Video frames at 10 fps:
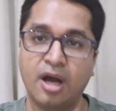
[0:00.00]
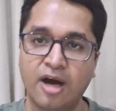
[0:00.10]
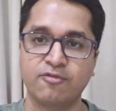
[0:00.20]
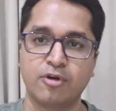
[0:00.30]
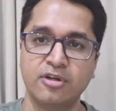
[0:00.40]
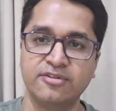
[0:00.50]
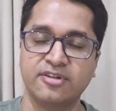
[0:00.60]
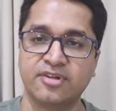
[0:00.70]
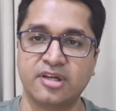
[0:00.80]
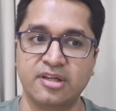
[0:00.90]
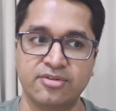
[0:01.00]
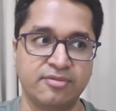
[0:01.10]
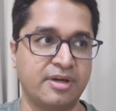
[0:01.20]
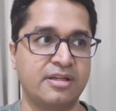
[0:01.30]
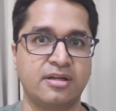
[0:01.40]
Of course, there's a
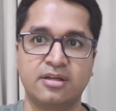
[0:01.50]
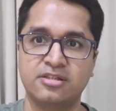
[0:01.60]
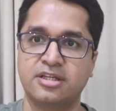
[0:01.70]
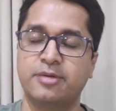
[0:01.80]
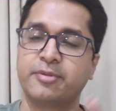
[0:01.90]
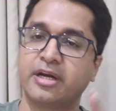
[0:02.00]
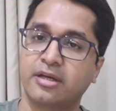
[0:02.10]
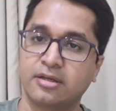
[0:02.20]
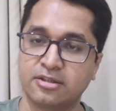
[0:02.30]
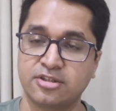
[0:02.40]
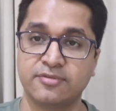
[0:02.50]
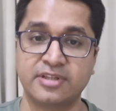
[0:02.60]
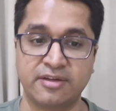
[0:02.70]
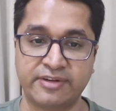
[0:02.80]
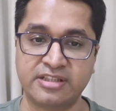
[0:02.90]
reason why the rich keep getting richer
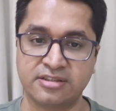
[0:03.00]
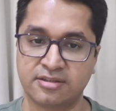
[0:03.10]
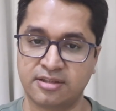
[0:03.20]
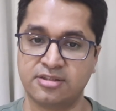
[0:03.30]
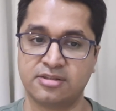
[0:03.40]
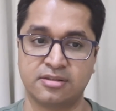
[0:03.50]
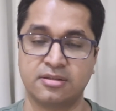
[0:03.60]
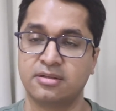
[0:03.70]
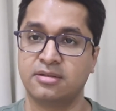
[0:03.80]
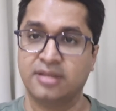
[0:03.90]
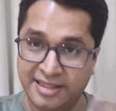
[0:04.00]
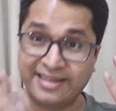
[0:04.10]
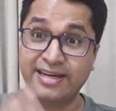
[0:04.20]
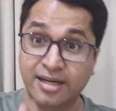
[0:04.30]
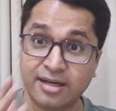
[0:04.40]
with every generation. They
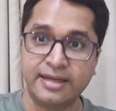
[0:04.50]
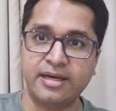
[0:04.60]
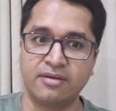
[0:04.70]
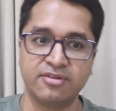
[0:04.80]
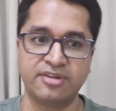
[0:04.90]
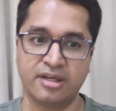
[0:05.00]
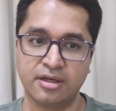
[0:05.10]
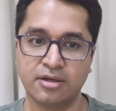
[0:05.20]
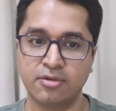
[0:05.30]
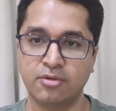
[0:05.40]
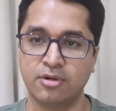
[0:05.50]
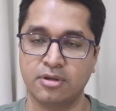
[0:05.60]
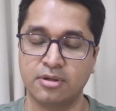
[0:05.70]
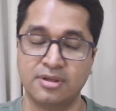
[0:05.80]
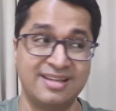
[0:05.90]
literally have a secret code.
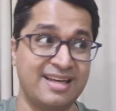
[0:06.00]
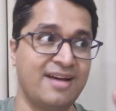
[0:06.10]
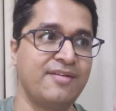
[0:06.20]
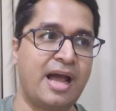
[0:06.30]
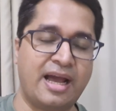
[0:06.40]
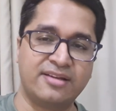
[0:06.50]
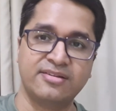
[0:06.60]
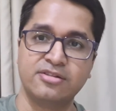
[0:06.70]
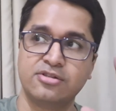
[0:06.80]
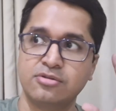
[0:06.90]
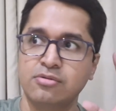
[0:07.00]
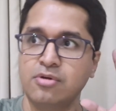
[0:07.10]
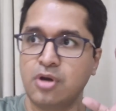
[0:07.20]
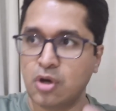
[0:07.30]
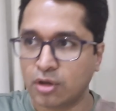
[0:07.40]
They have access to
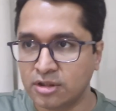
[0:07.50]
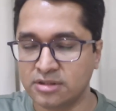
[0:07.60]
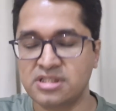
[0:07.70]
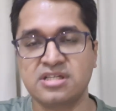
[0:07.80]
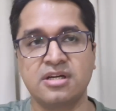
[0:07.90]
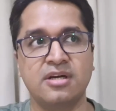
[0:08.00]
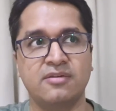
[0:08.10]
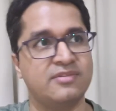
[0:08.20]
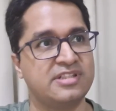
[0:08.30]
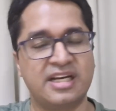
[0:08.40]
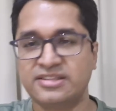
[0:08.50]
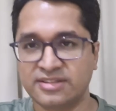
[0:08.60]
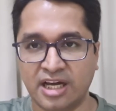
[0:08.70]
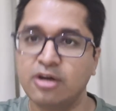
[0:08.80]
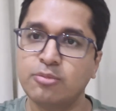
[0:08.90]
knowledge which has
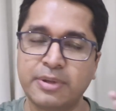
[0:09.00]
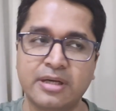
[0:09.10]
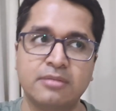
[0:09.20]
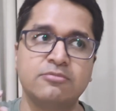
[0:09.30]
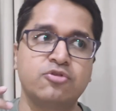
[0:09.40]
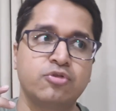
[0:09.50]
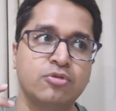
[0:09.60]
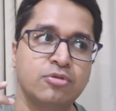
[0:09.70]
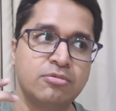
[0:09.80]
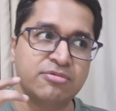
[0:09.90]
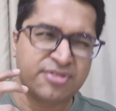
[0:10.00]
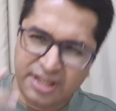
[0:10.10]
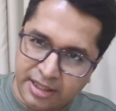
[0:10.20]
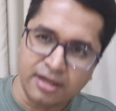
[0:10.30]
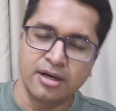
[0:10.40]
now become so
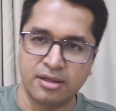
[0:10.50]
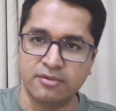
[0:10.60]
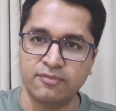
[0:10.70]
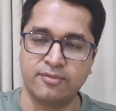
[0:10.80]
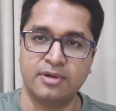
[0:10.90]
secretive,